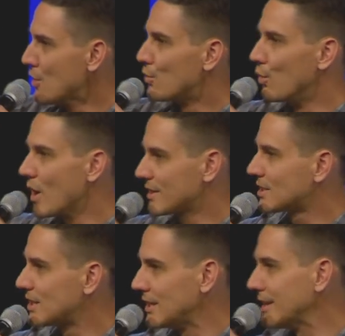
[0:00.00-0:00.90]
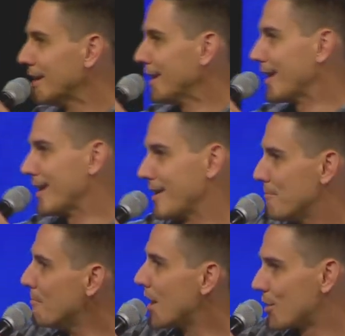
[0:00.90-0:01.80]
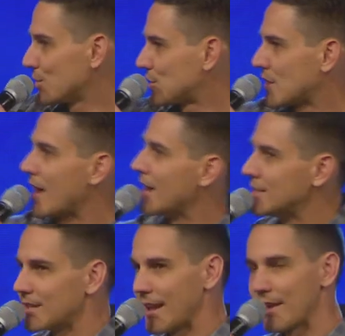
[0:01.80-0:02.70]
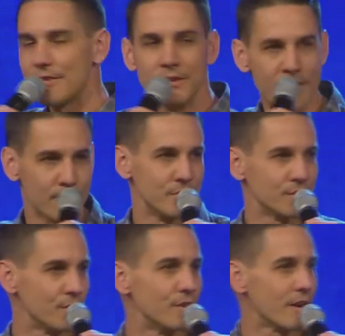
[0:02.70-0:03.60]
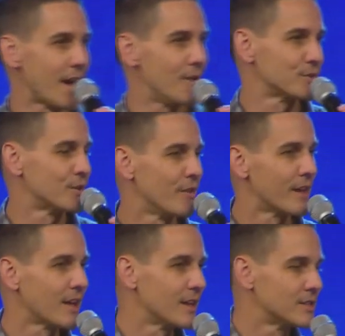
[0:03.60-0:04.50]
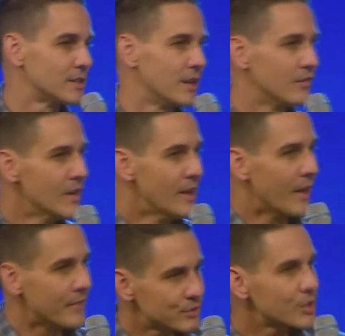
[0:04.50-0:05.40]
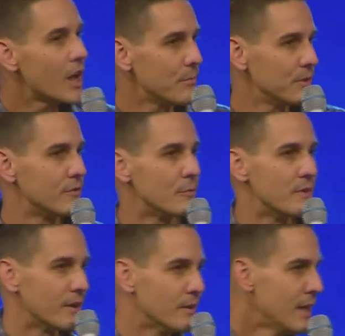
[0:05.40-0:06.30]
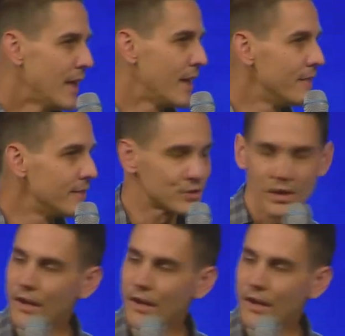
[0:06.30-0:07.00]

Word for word: rusty metal signs that have the numbers of their house and all that kind of stuff. And there's a couple of them there, and then there's an